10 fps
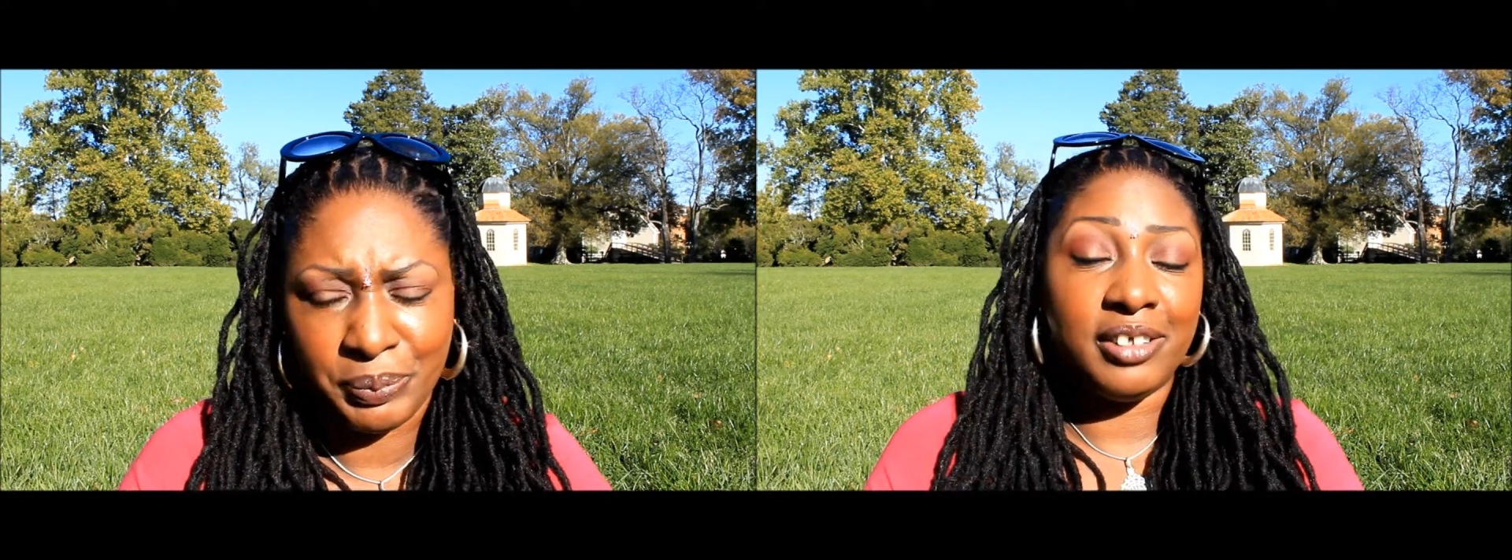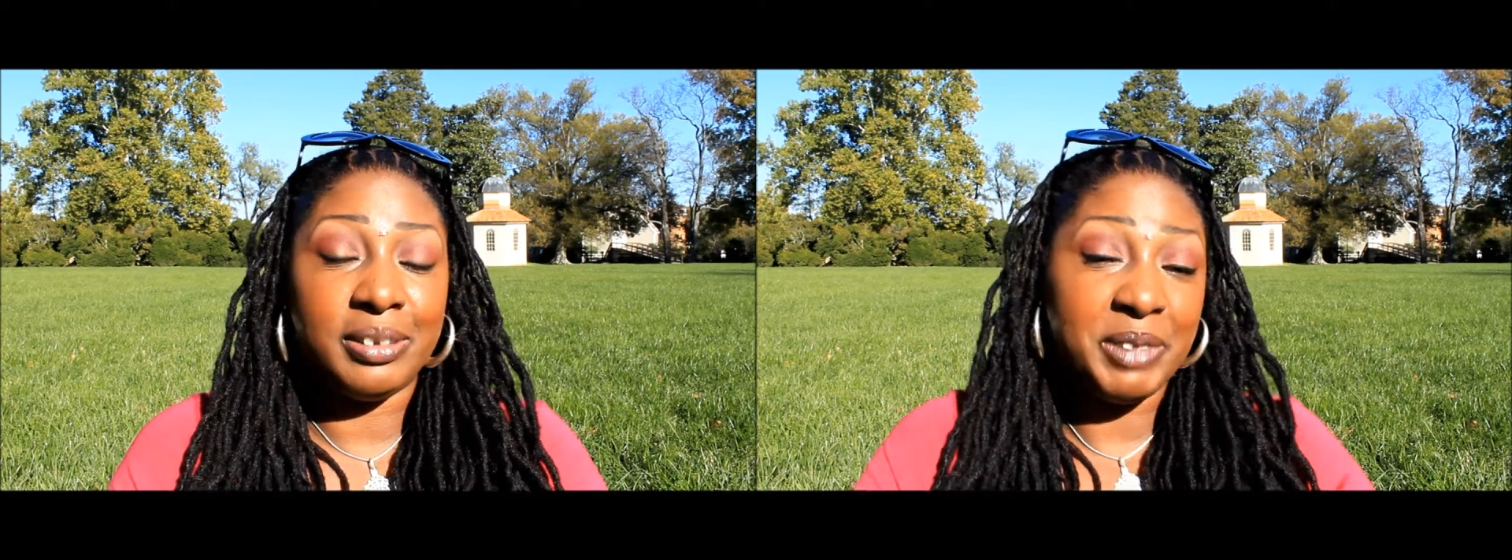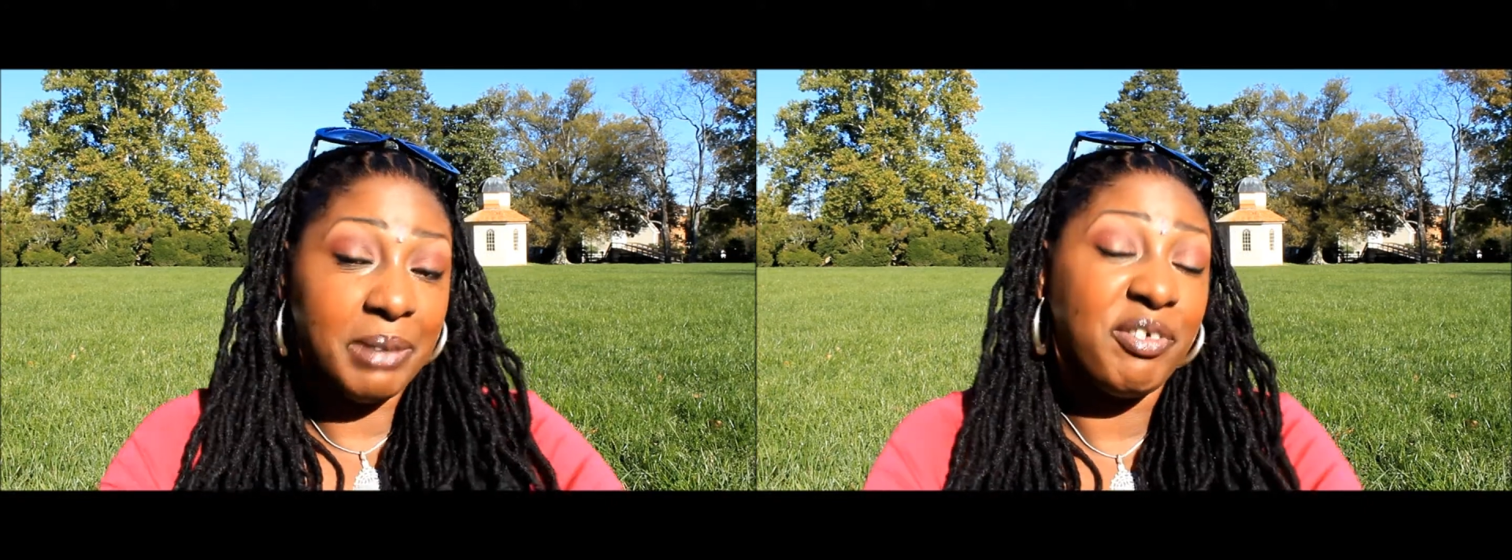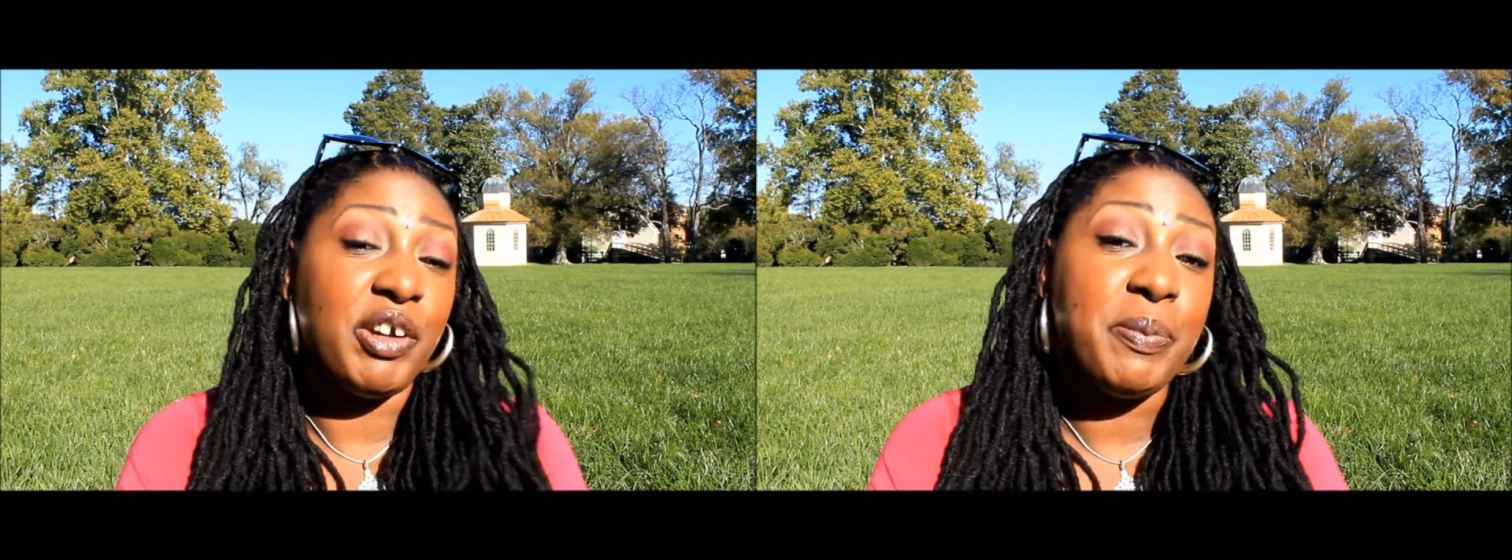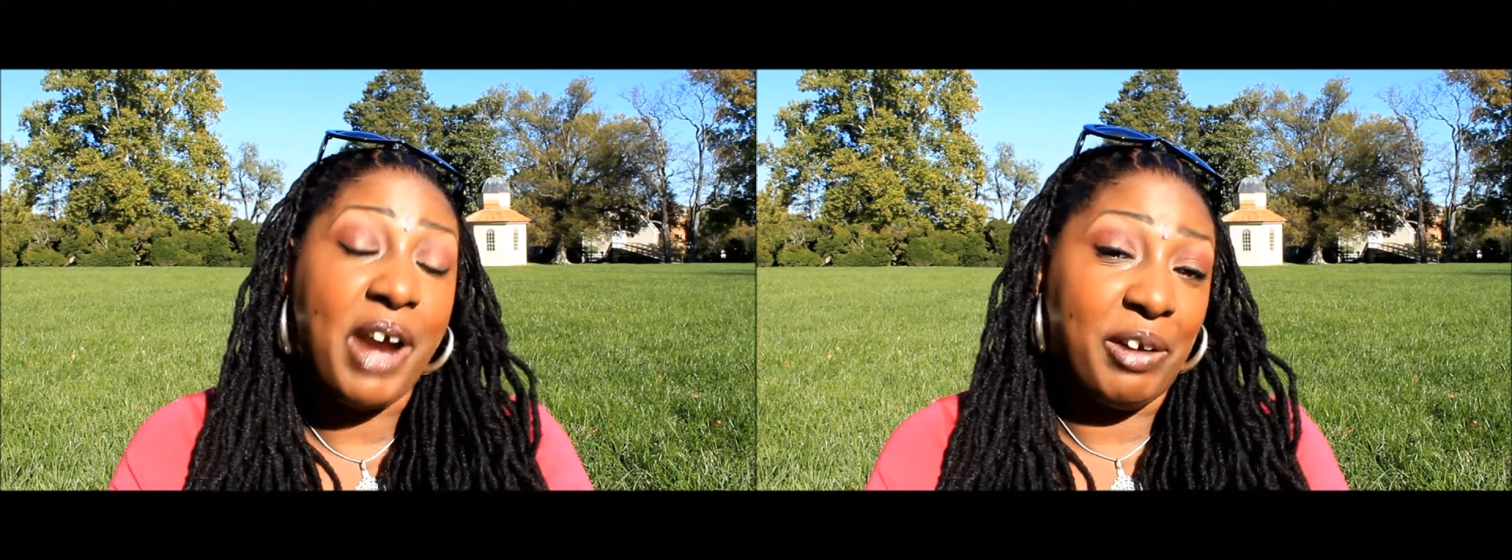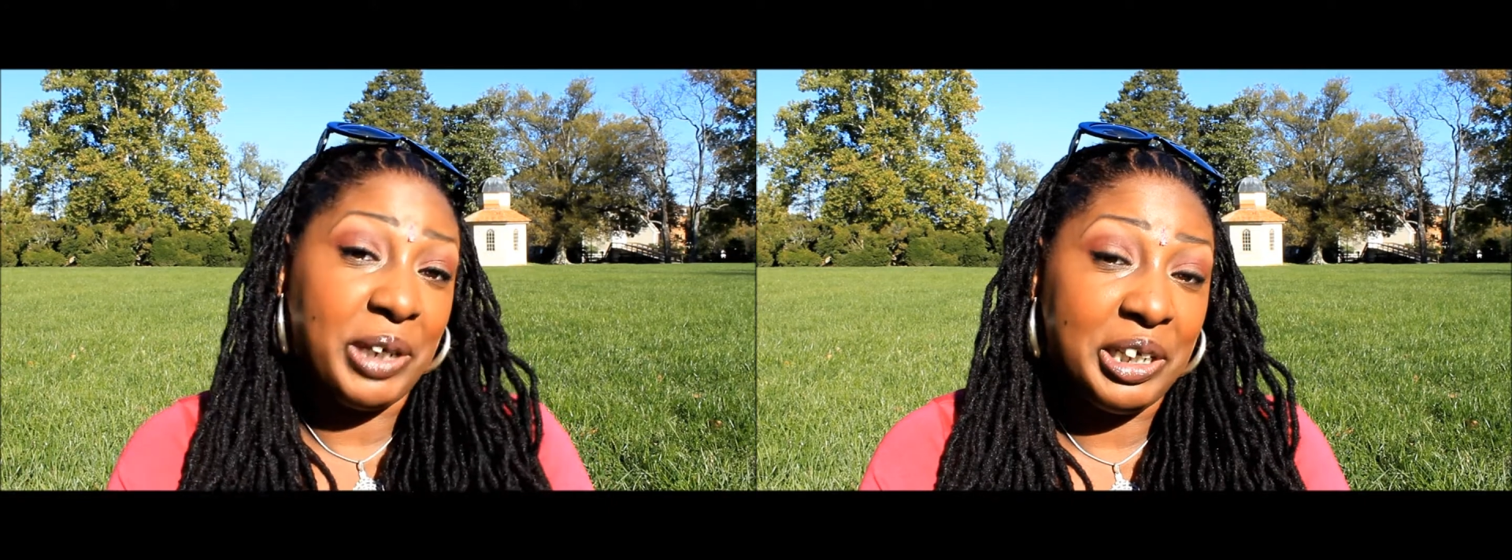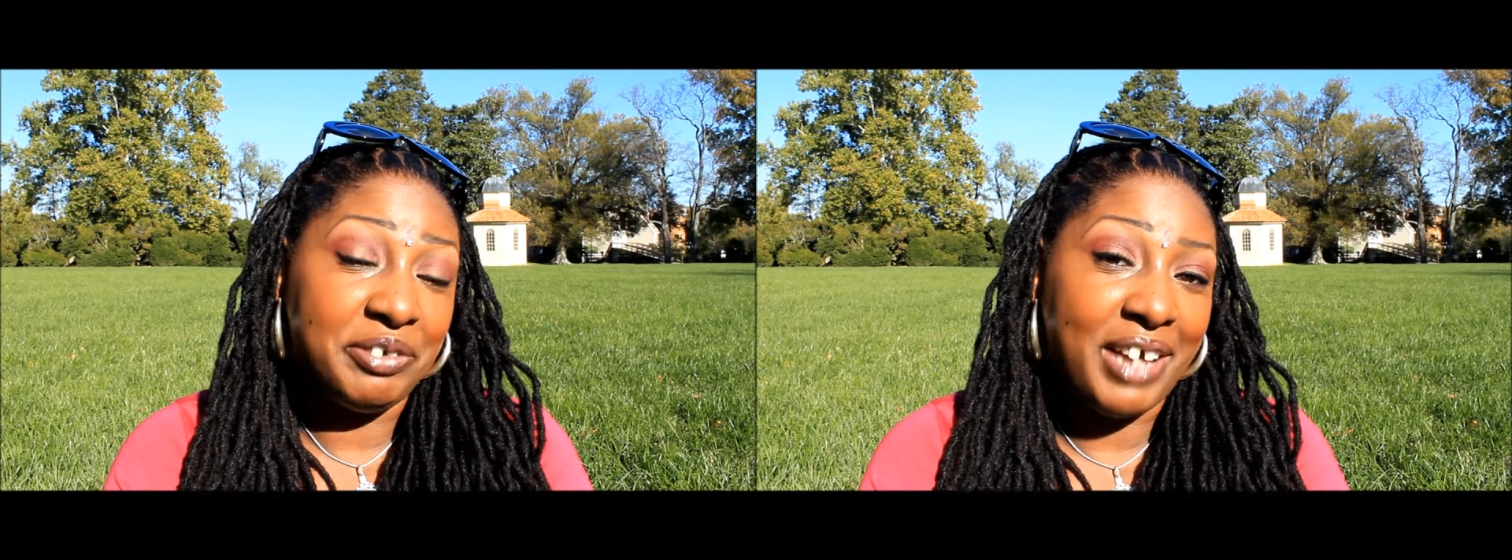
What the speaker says: Something I'm very proud of.